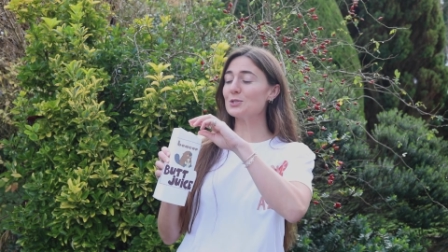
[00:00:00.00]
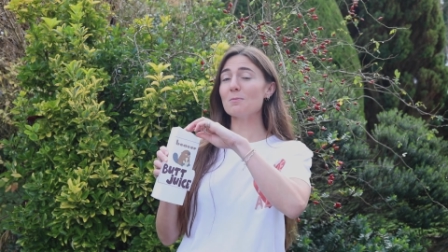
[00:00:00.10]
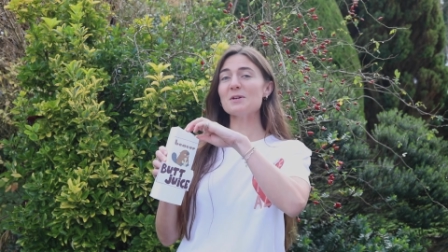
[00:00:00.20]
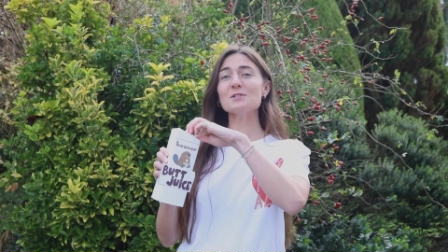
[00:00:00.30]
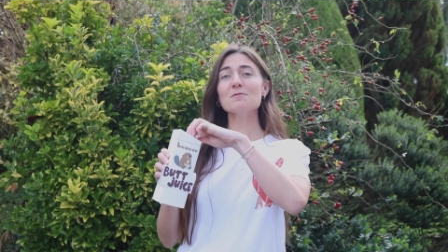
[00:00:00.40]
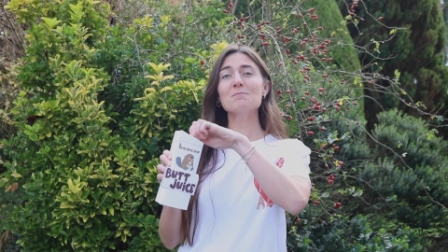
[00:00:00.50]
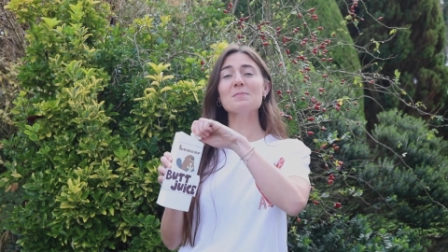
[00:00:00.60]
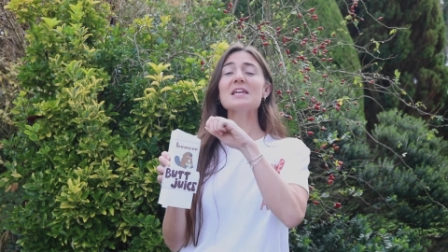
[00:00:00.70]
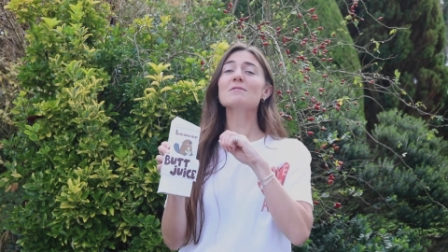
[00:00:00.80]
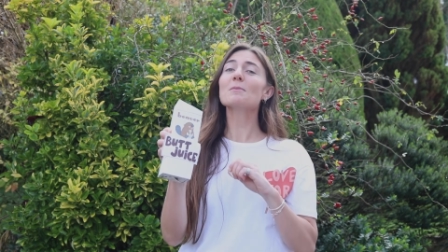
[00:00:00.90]
to a bit of
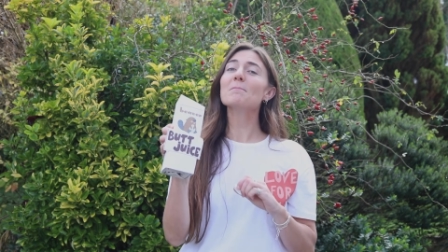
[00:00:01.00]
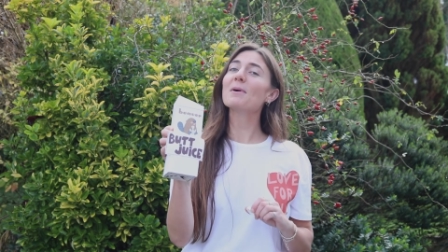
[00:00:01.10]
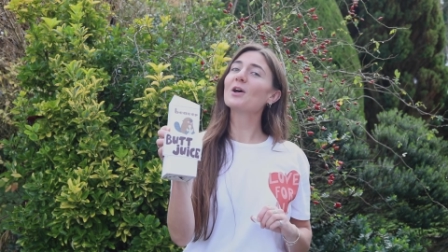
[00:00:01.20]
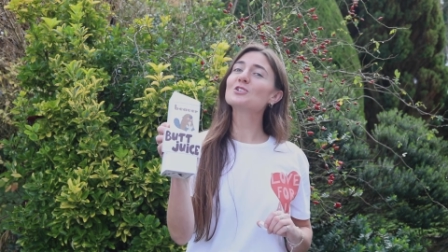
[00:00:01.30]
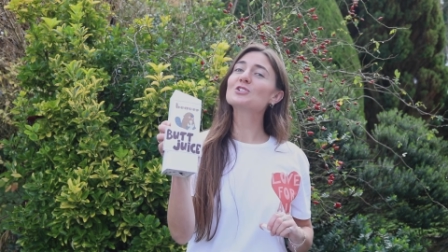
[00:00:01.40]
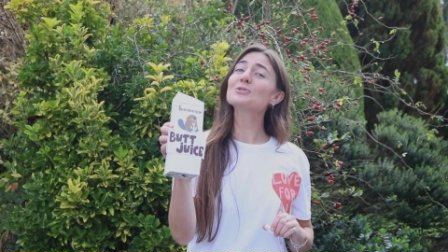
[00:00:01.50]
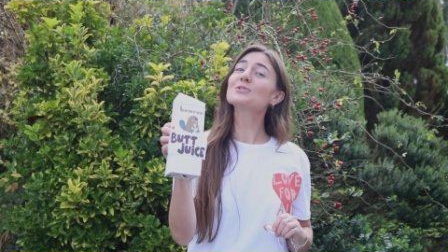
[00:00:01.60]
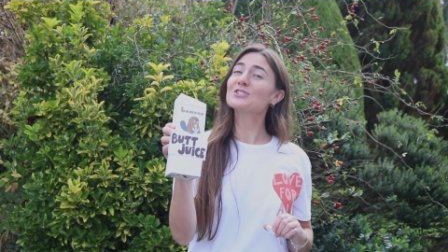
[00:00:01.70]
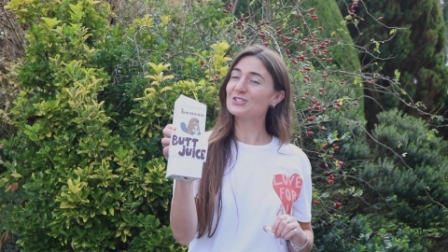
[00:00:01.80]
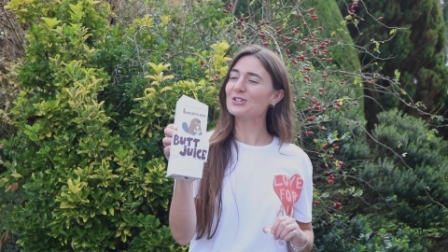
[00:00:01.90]
beaver butt
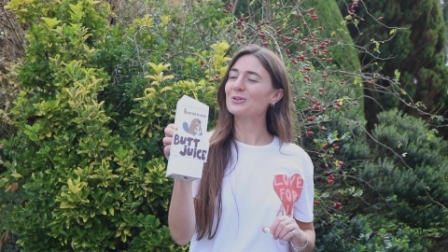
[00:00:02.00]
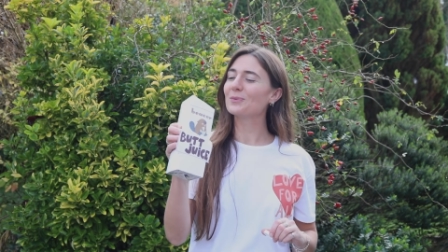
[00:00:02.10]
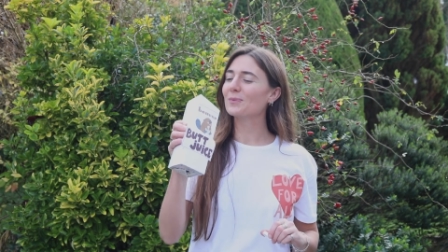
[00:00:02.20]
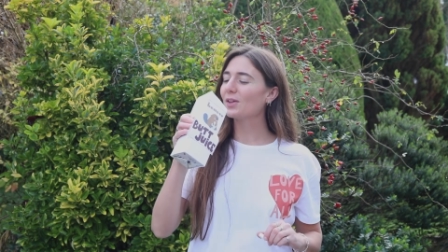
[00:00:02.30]
juice too.